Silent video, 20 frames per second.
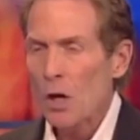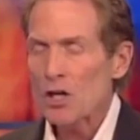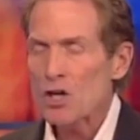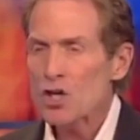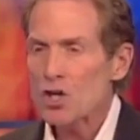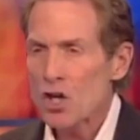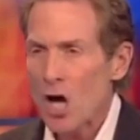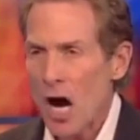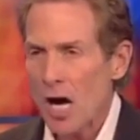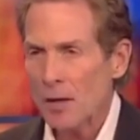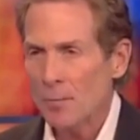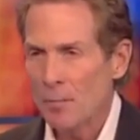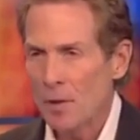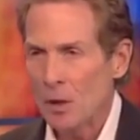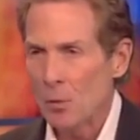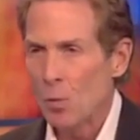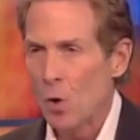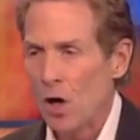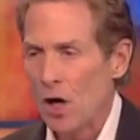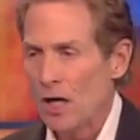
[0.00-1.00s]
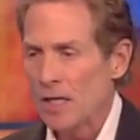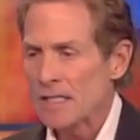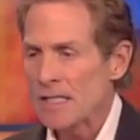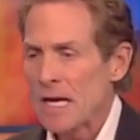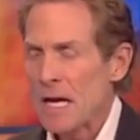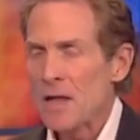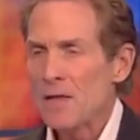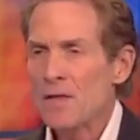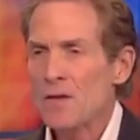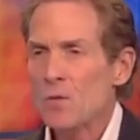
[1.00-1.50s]
What shocked me
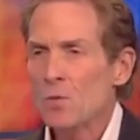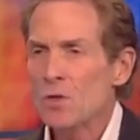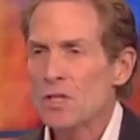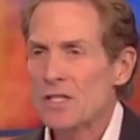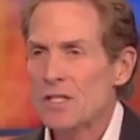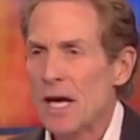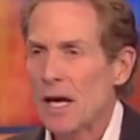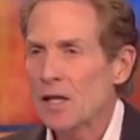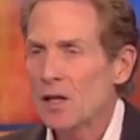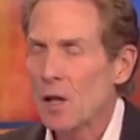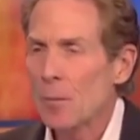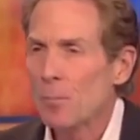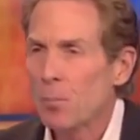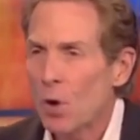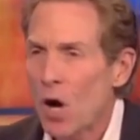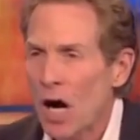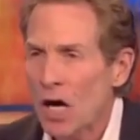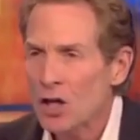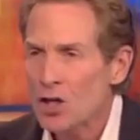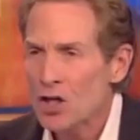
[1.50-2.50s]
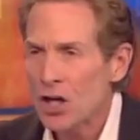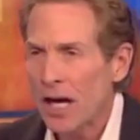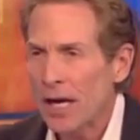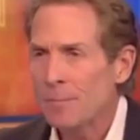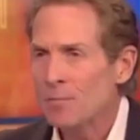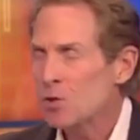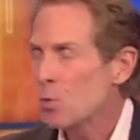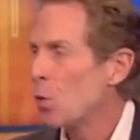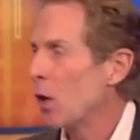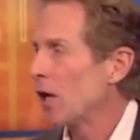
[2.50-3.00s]
was was that LeBron
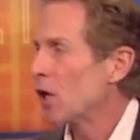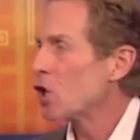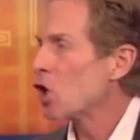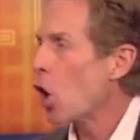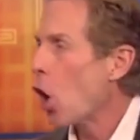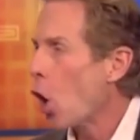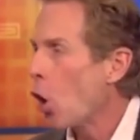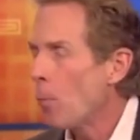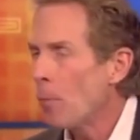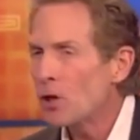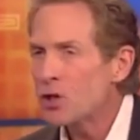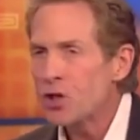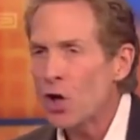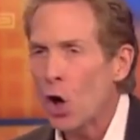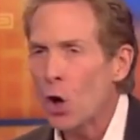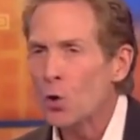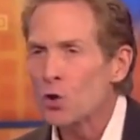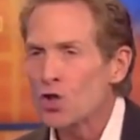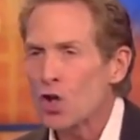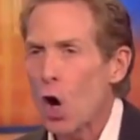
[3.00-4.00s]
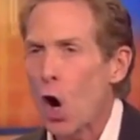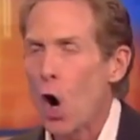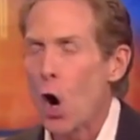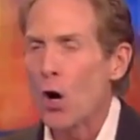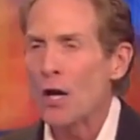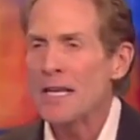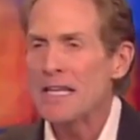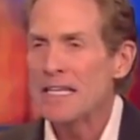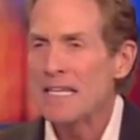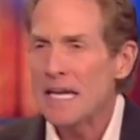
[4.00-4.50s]
James went comatose
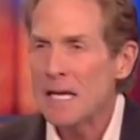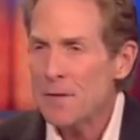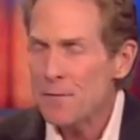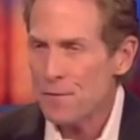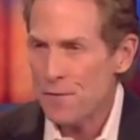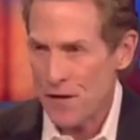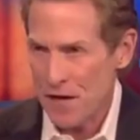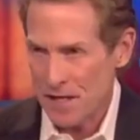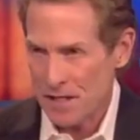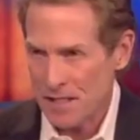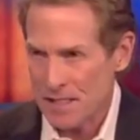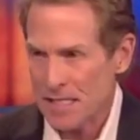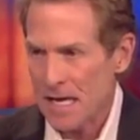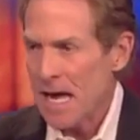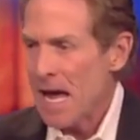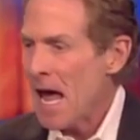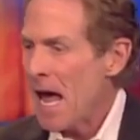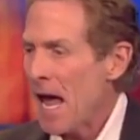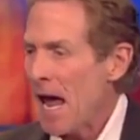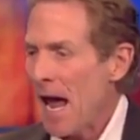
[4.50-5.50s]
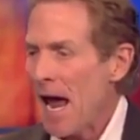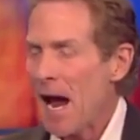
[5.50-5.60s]
on defense